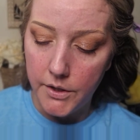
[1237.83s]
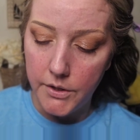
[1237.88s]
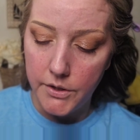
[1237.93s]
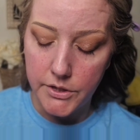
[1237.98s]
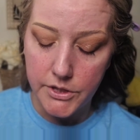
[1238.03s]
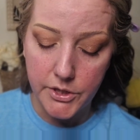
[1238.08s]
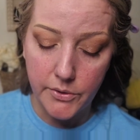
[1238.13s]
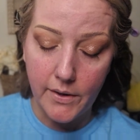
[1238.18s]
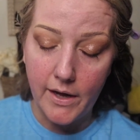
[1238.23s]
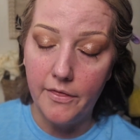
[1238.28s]

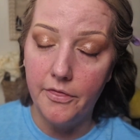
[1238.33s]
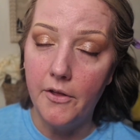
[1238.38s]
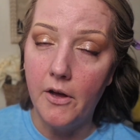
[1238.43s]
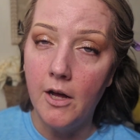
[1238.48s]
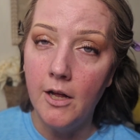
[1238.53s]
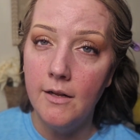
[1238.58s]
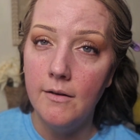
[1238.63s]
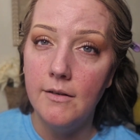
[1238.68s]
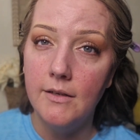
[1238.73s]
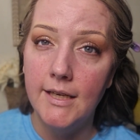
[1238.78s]
So I
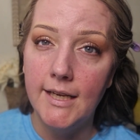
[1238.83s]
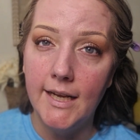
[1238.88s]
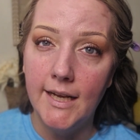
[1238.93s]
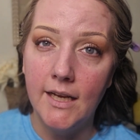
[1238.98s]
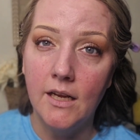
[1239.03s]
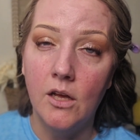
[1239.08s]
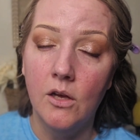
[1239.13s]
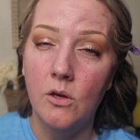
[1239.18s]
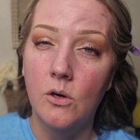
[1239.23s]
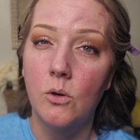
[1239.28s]
thought
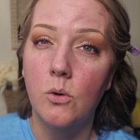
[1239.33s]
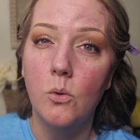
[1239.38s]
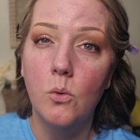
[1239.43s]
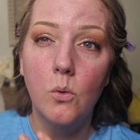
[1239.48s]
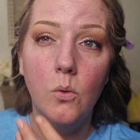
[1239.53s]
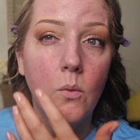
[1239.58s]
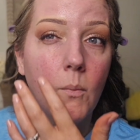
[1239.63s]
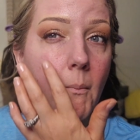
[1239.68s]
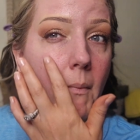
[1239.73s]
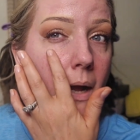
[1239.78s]
getting a
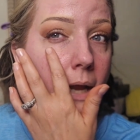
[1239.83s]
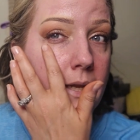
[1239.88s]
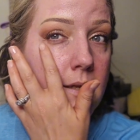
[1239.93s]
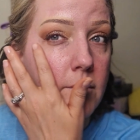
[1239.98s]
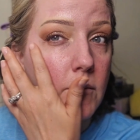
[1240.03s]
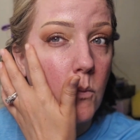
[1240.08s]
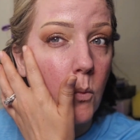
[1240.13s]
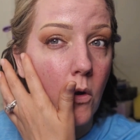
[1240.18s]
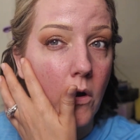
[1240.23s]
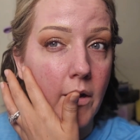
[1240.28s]
cool might
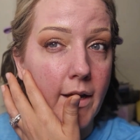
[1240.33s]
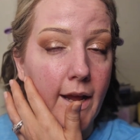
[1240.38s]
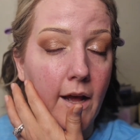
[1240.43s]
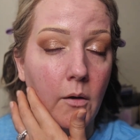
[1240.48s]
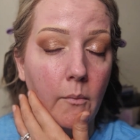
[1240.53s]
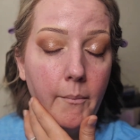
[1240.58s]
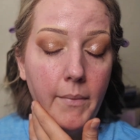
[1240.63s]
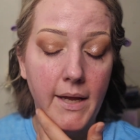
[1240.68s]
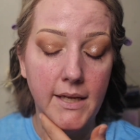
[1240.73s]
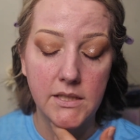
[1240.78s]
work
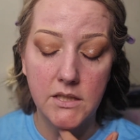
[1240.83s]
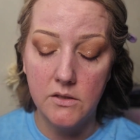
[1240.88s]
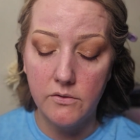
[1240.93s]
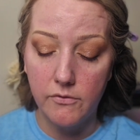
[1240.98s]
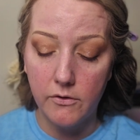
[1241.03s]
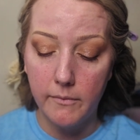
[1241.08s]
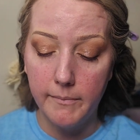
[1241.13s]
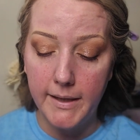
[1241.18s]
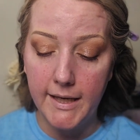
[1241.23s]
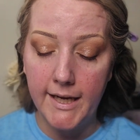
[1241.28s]
out best
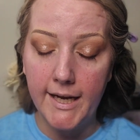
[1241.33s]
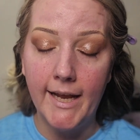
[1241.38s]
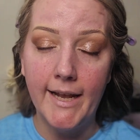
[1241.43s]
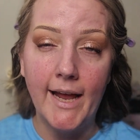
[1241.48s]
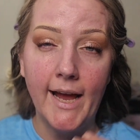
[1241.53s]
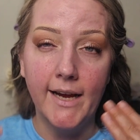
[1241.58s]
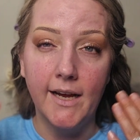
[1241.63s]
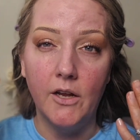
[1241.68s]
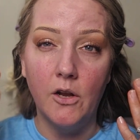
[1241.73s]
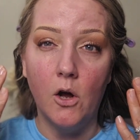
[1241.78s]
for me, and
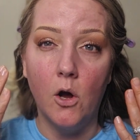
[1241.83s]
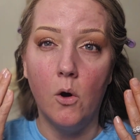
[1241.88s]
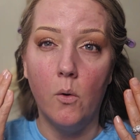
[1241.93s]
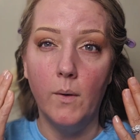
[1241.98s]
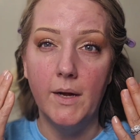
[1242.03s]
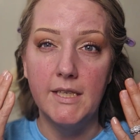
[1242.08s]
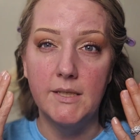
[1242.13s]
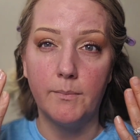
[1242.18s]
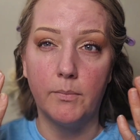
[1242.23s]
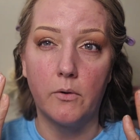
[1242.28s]
I can
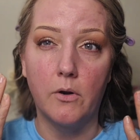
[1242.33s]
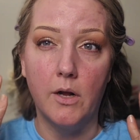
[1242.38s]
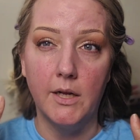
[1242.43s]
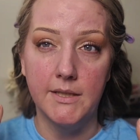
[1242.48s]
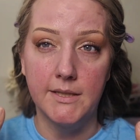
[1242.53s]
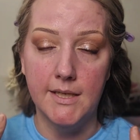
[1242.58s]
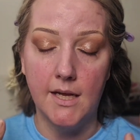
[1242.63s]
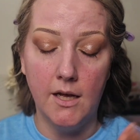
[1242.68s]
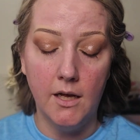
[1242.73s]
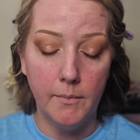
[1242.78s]
always
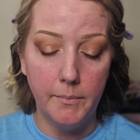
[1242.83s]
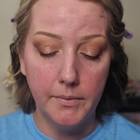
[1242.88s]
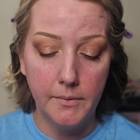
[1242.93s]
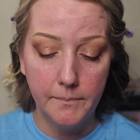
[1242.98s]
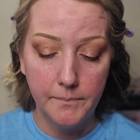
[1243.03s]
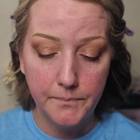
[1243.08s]
bronze up.